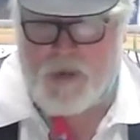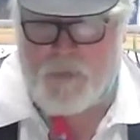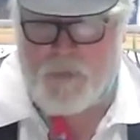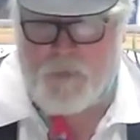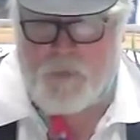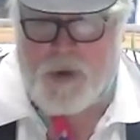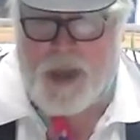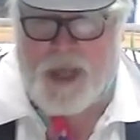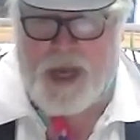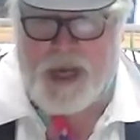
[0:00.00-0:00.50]

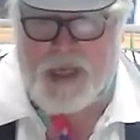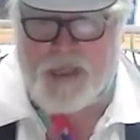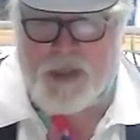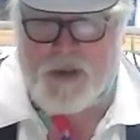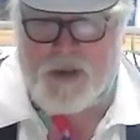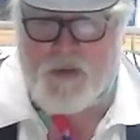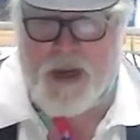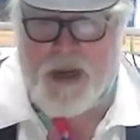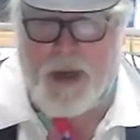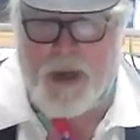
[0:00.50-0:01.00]
block the
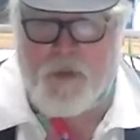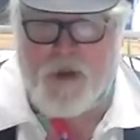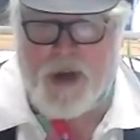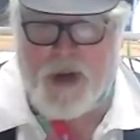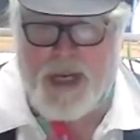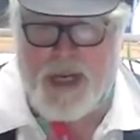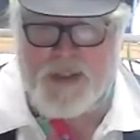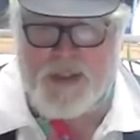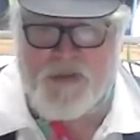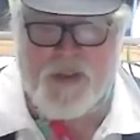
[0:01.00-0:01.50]

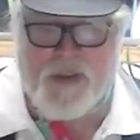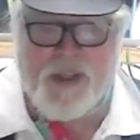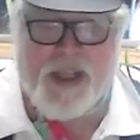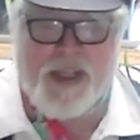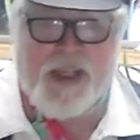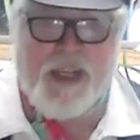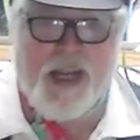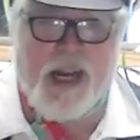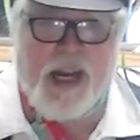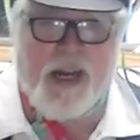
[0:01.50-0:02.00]
crabgrass for the
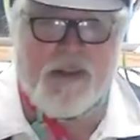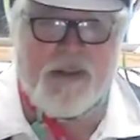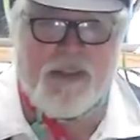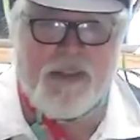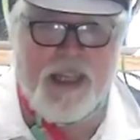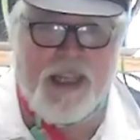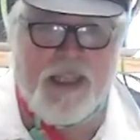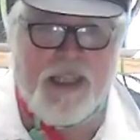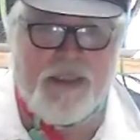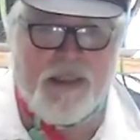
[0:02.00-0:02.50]
entire
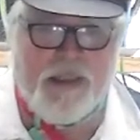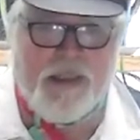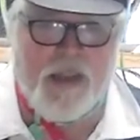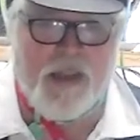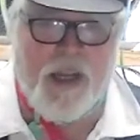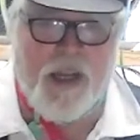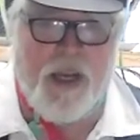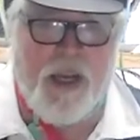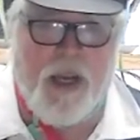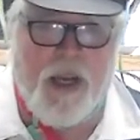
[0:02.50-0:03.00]
season.
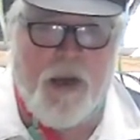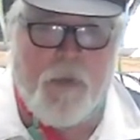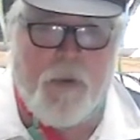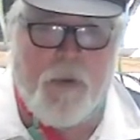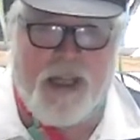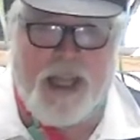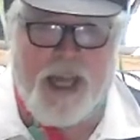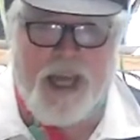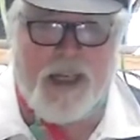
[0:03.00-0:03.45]
But that